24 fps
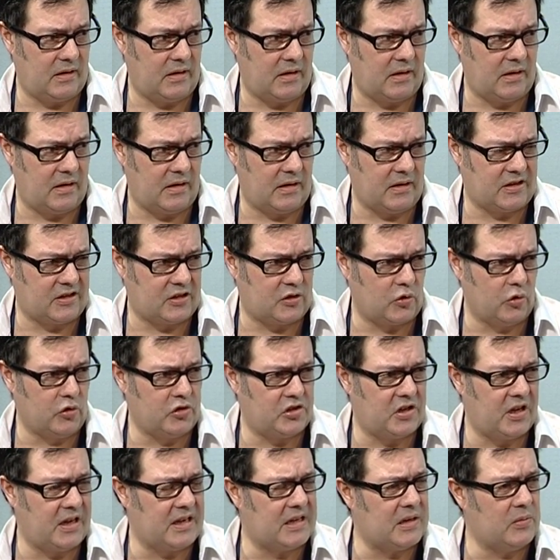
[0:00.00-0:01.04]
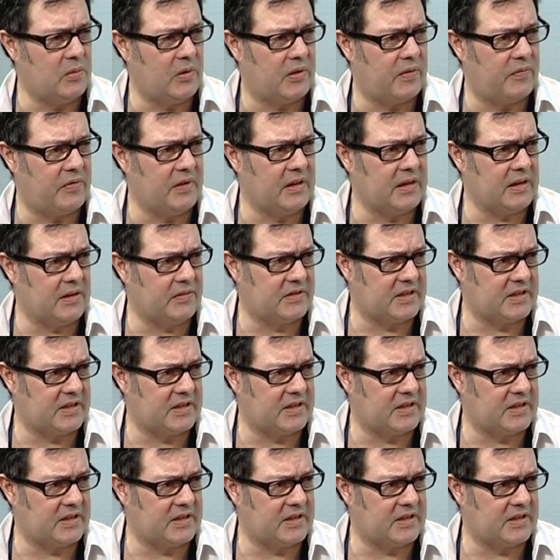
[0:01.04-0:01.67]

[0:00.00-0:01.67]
are associated with a feeling of